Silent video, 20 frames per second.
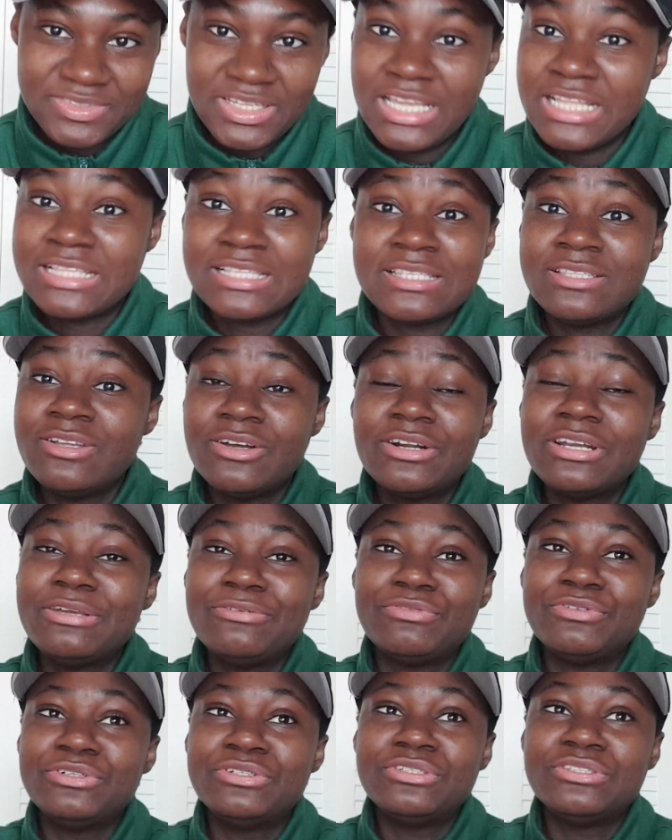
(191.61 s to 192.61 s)
it's not
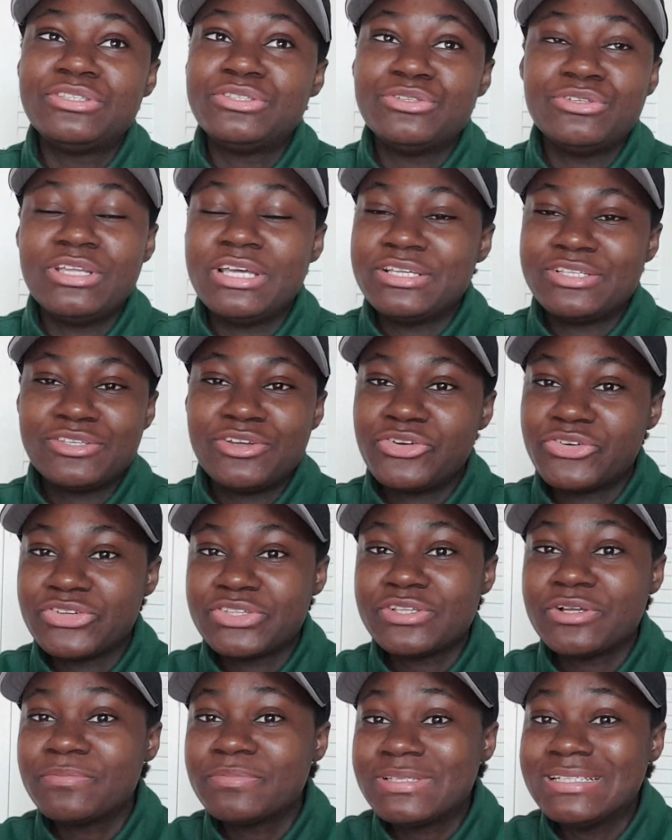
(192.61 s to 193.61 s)
even today sorry
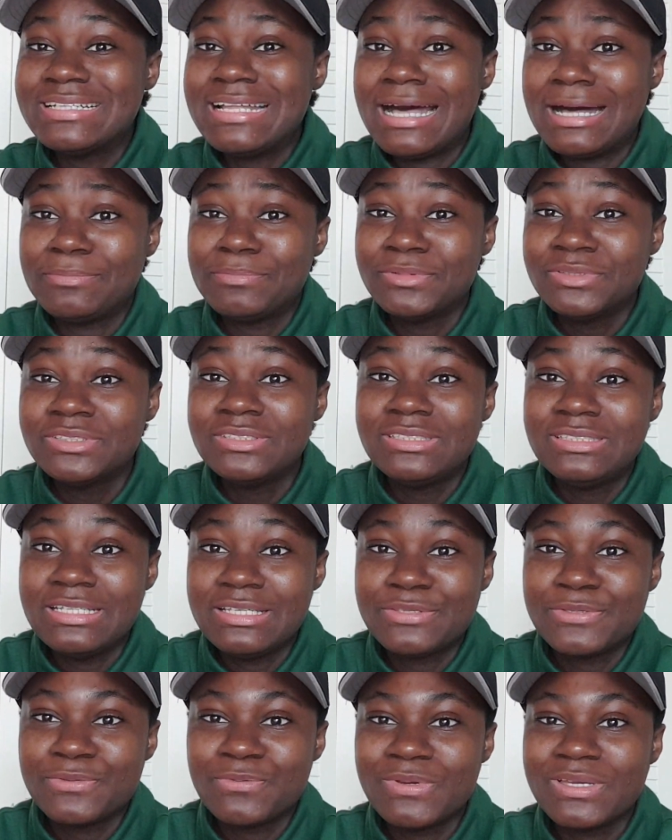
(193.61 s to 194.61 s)
something happened
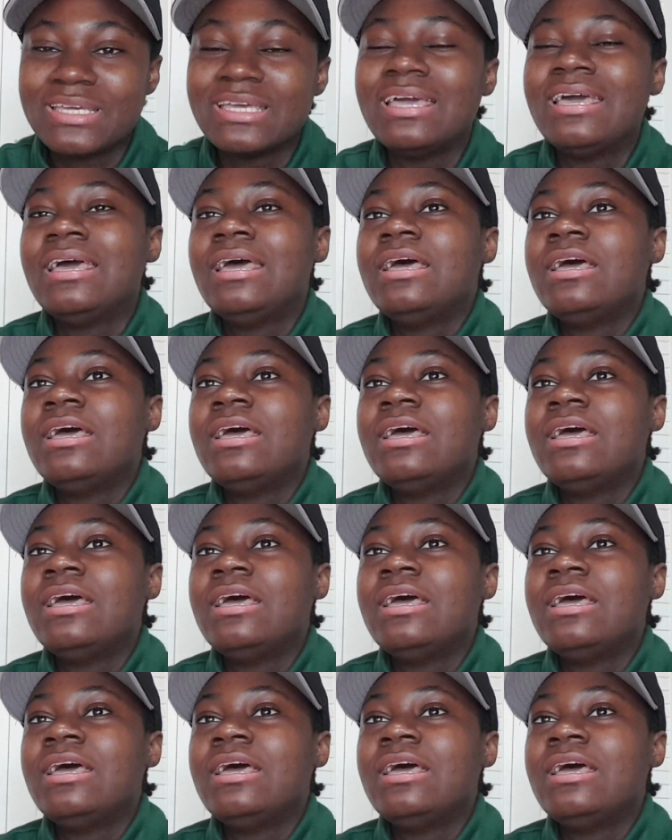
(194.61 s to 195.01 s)
this week